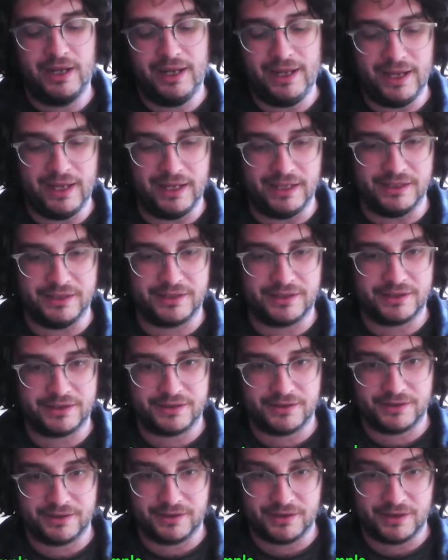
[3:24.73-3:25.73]

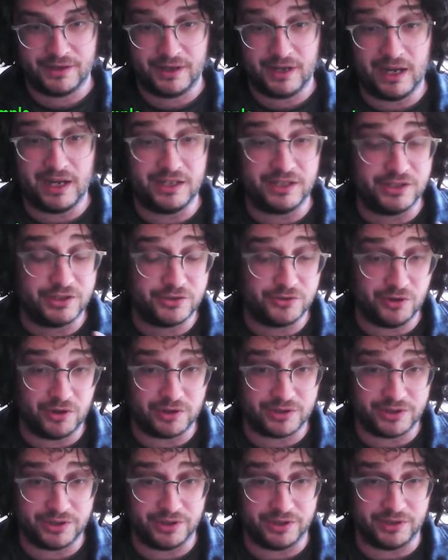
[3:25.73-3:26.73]
is a
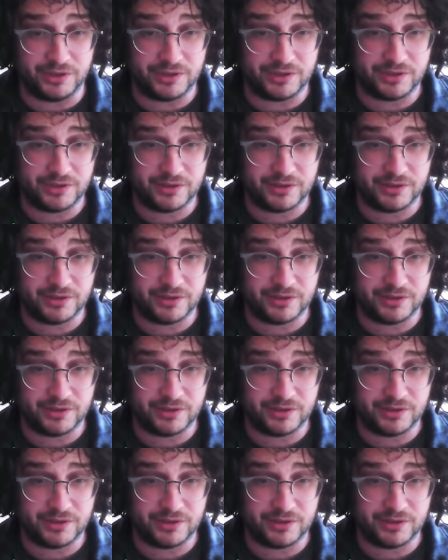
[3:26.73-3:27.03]
structured